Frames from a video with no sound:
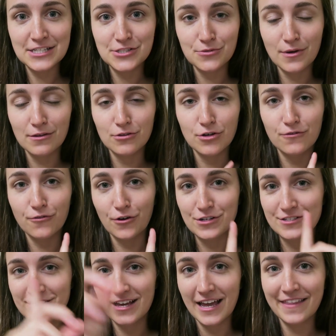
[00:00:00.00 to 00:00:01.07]
So I'll look
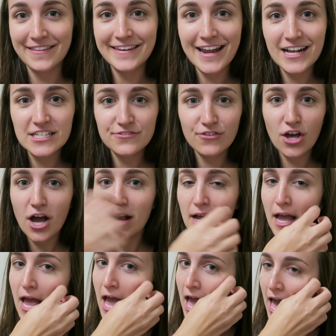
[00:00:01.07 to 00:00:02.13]
forward to that in the next
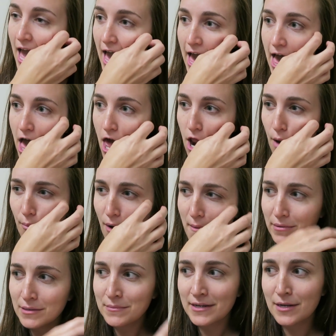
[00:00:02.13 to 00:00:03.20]
vlog. And I'll
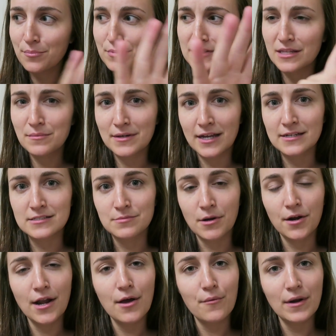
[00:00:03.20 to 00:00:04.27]
probably meet up with them again
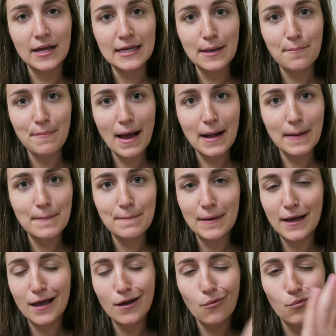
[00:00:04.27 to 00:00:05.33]
tomorrow night when I get back,
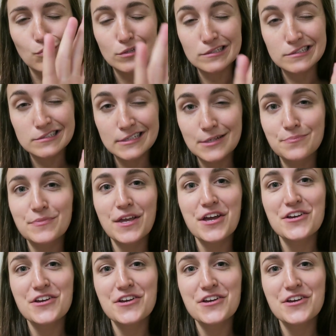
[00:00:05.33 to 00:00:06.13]
but we'll see.